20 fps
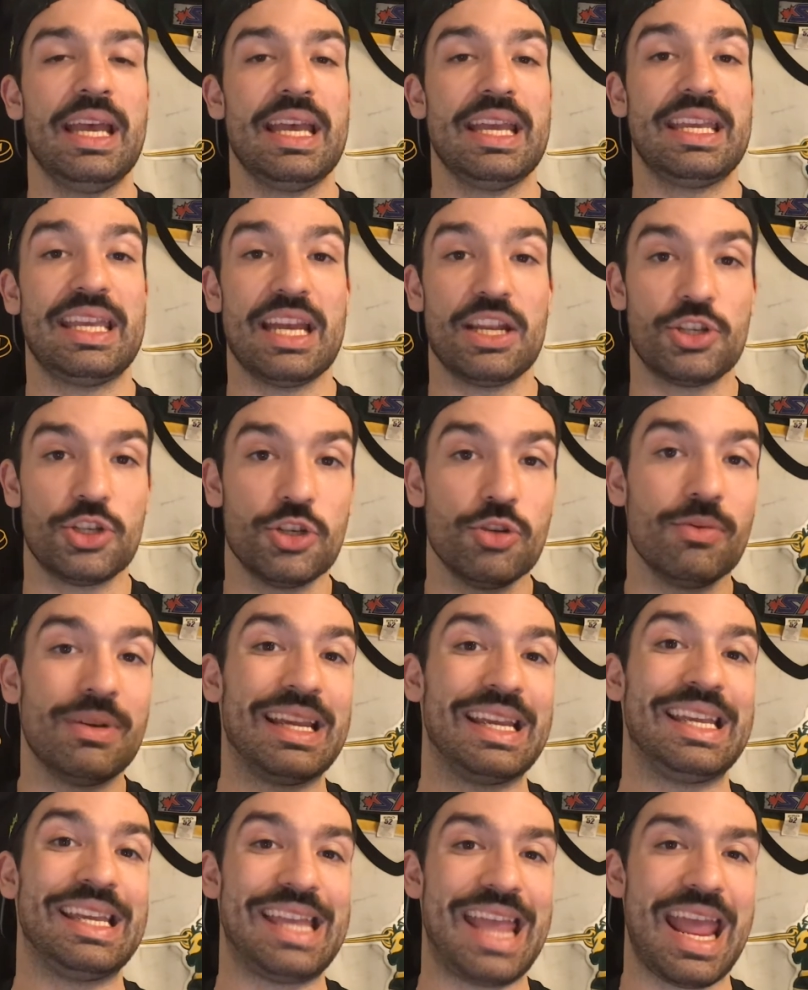get you
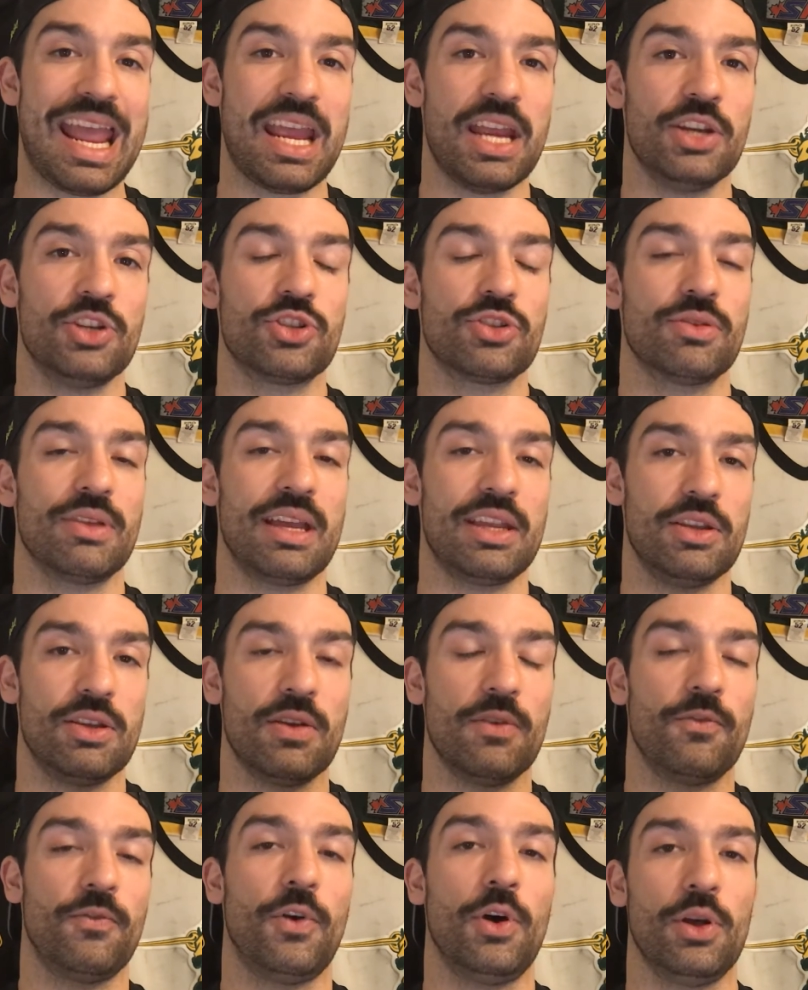engaged so that you
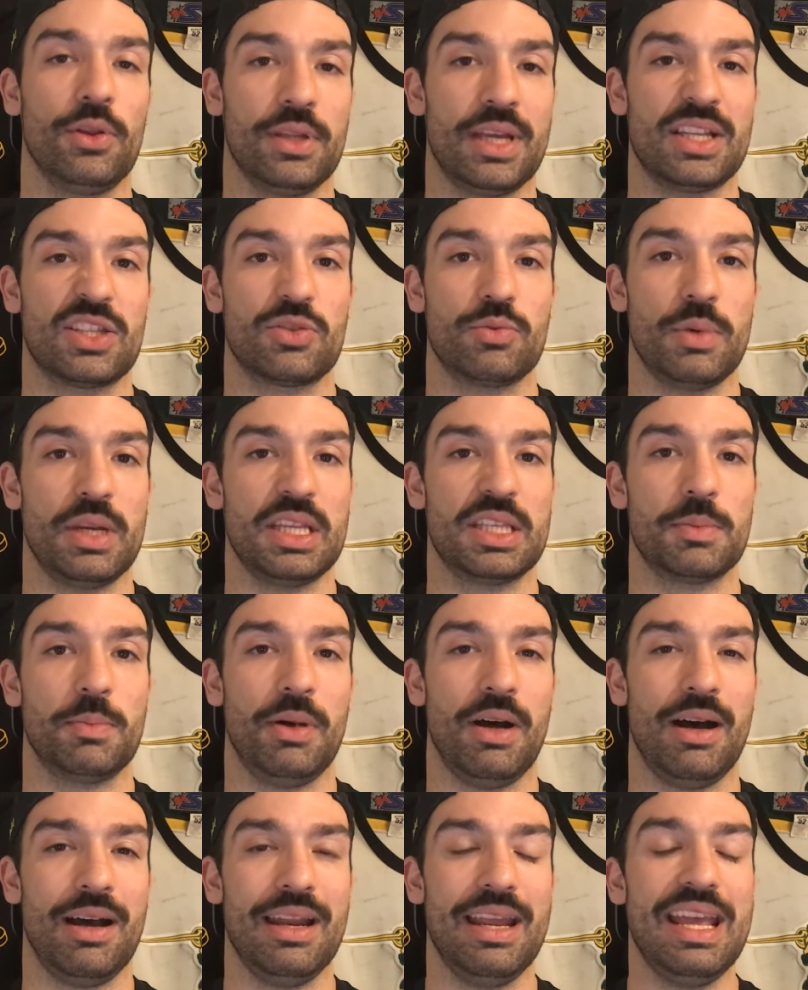can fall in that sweet
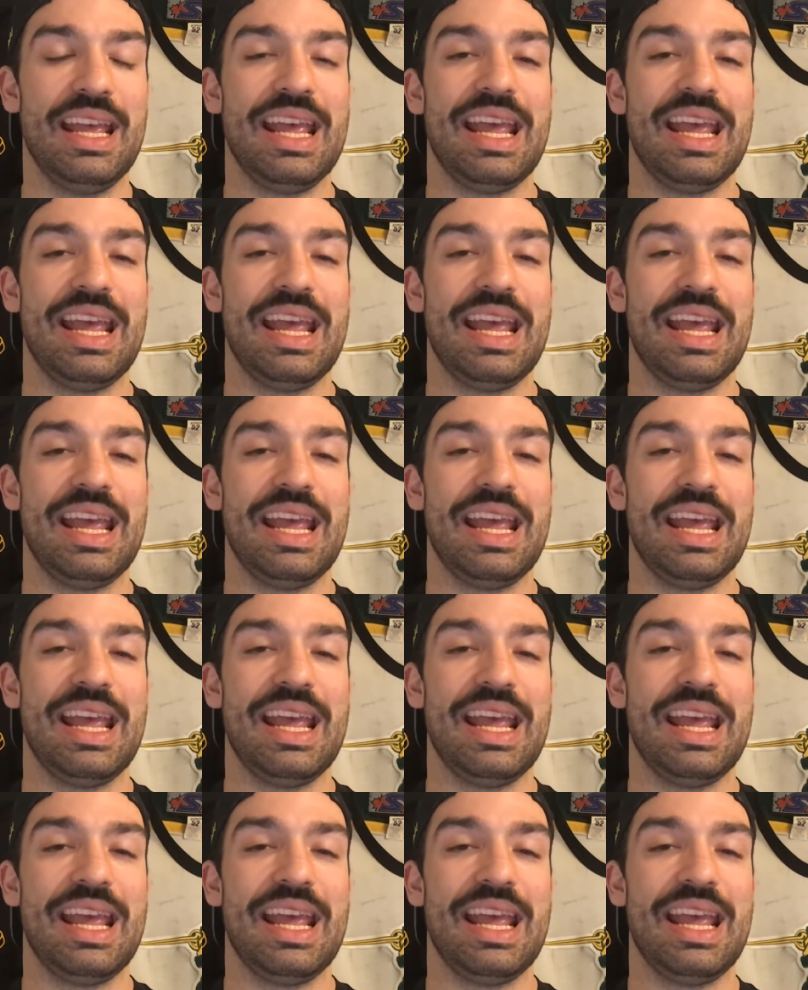spot.